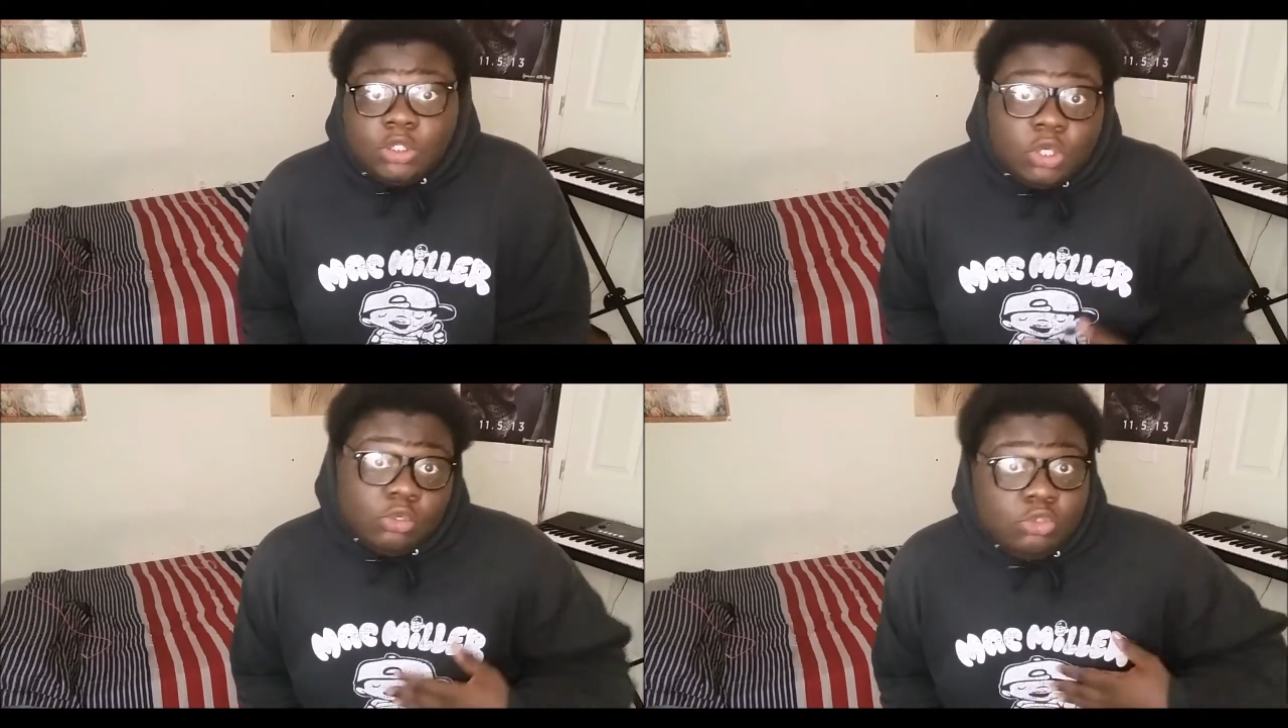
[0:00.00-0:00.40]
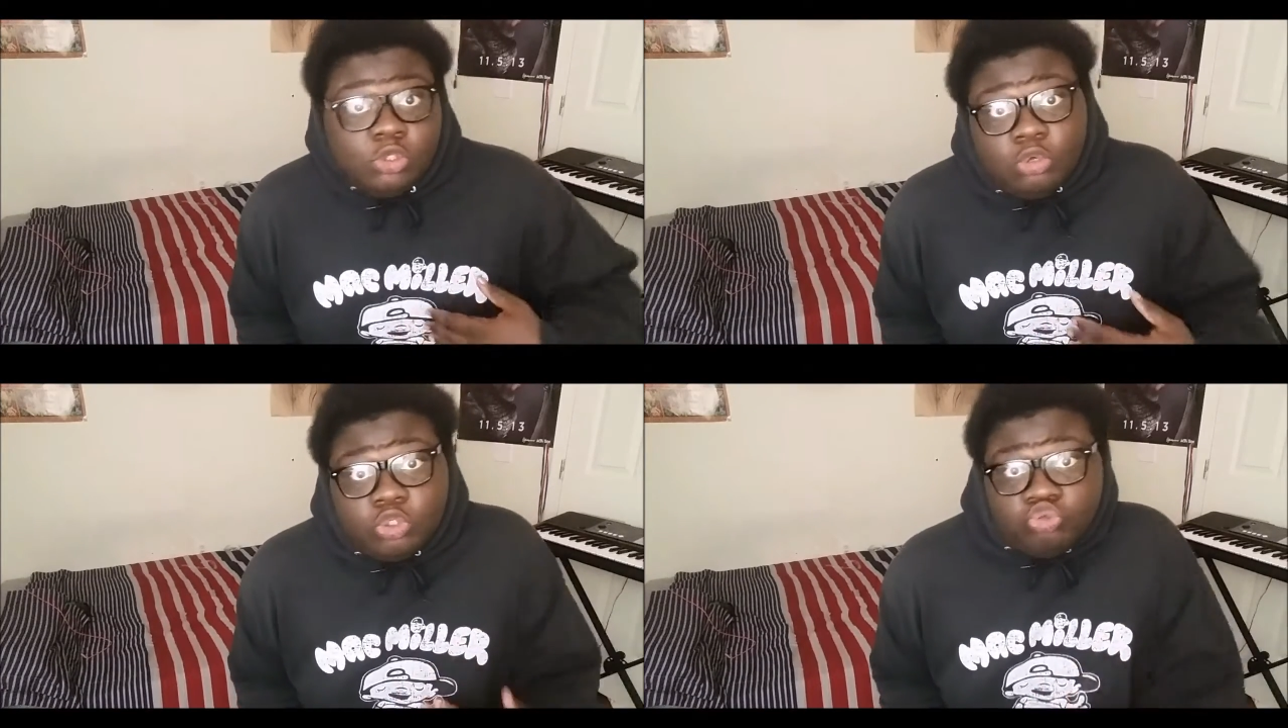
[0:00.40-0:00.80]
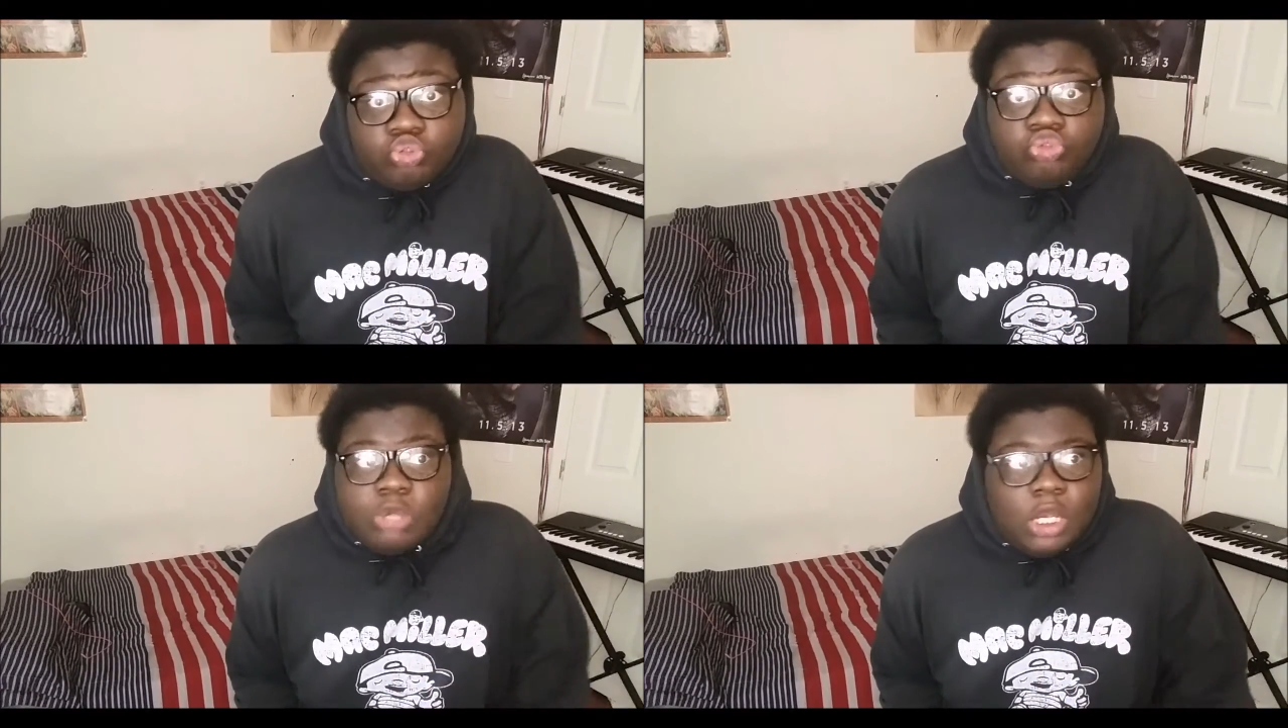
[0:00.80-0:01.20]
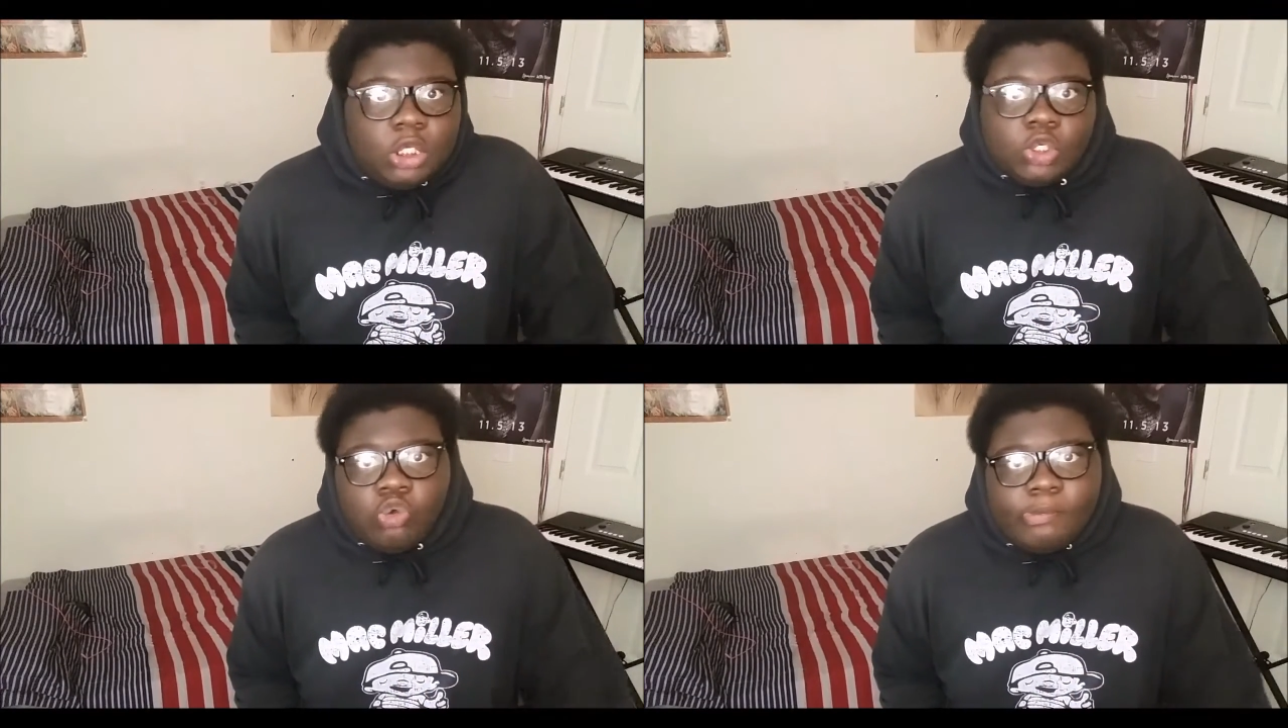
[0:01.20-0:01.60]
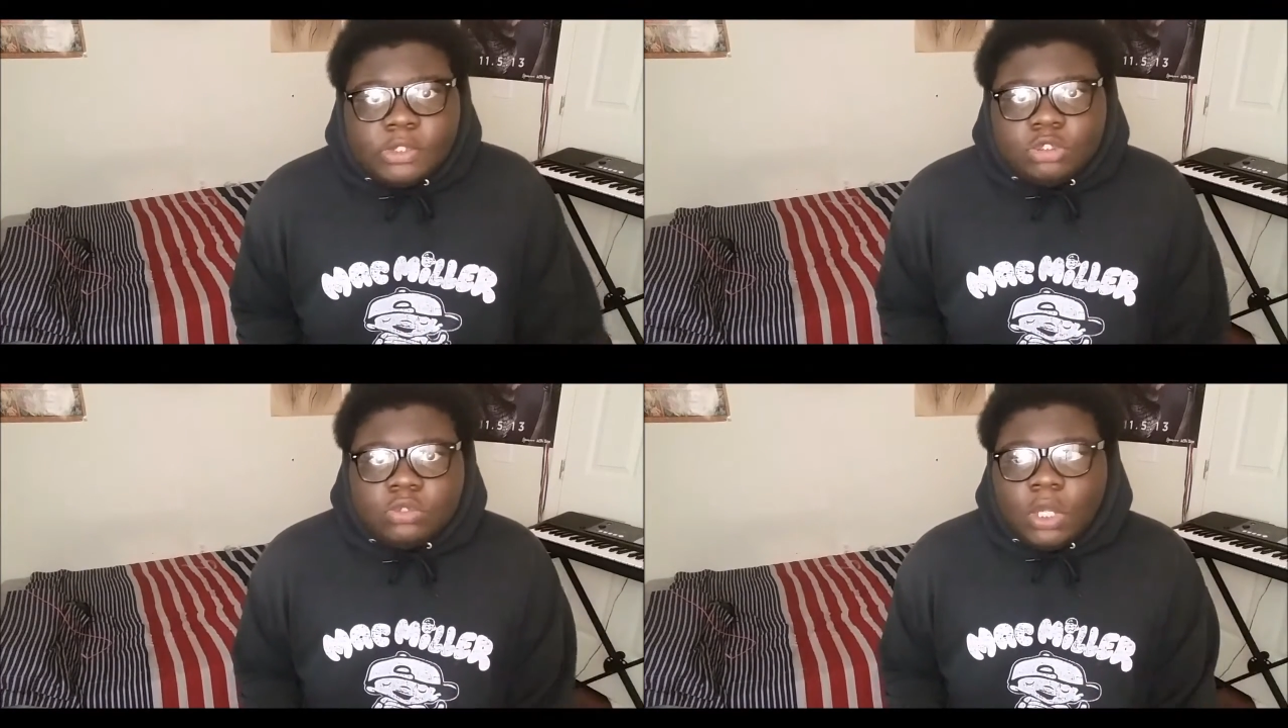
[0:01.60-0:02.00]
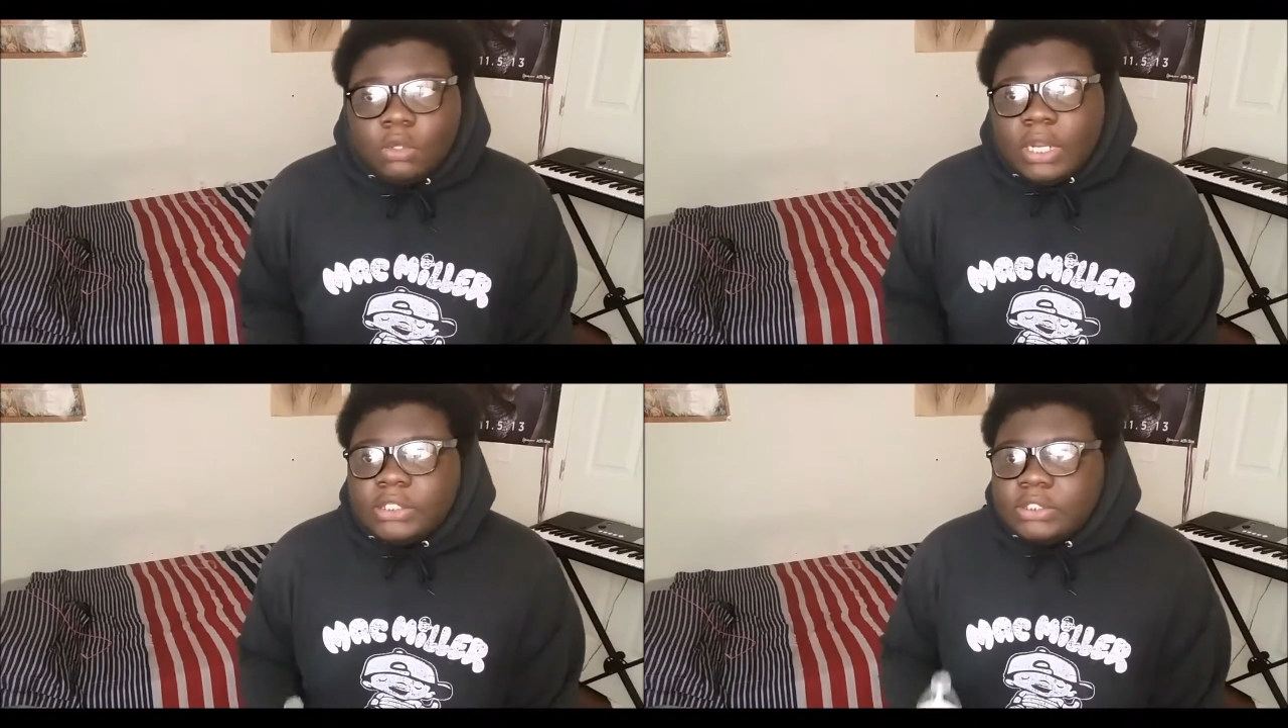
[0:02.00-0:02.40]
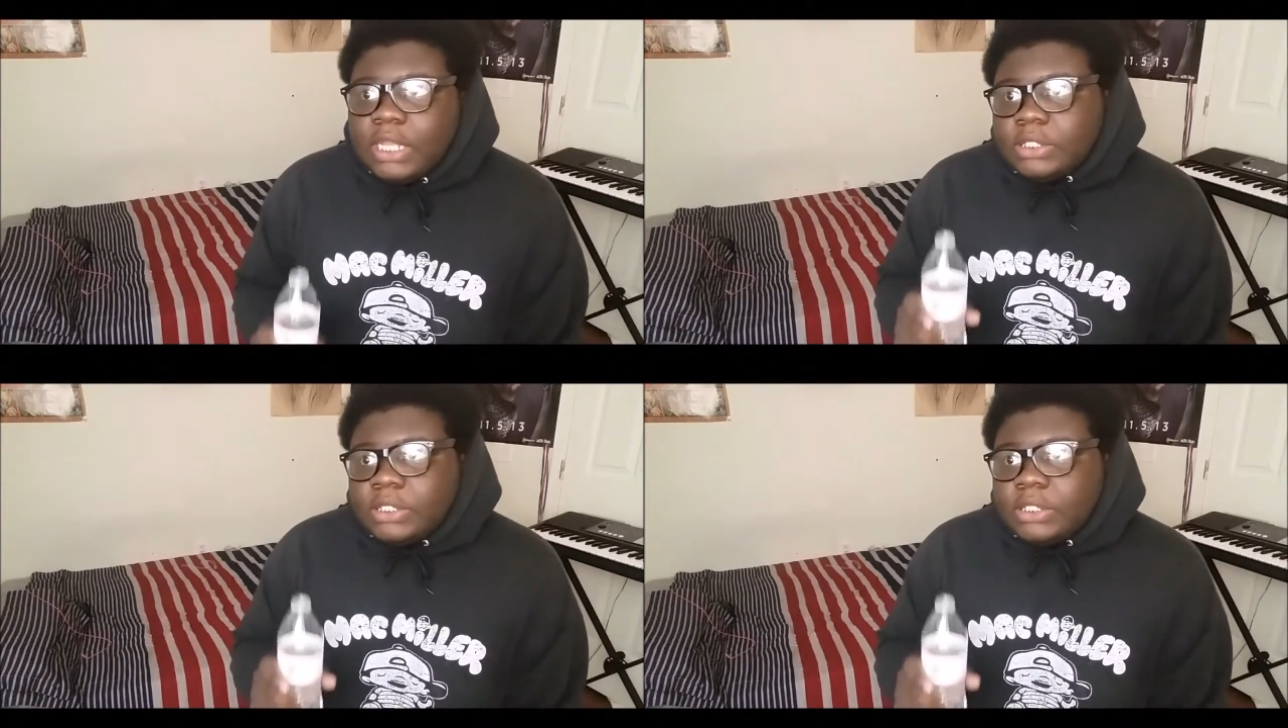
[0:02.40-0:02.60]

you know, do what you gotta do. But, you know, that's